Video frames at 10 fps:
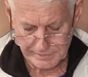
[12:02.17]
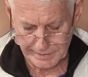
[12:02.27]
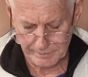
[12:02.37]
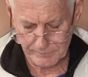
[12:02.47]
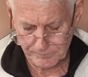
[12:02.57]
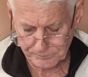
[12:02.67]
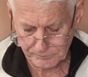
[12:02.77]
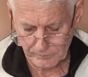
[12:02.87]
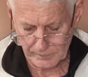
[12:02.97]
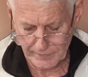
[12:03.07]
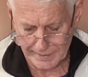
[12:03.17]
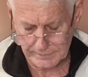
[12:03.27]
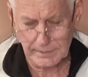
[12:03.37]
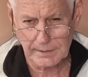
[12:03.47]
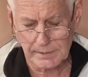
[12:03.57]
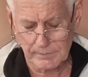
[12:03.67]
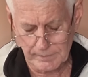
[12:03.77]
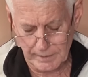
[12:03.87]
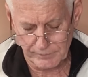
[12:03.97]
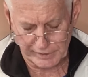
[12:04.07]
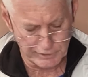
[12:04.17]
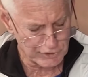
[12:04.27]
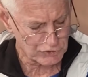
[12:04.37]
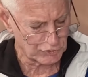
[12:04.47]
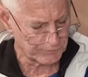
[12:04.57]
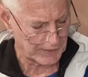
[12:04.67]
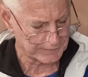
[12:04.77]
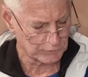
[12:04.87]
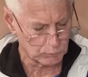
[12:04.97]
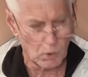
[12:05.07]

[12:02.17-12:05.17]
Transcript: Now, and the condition of that is,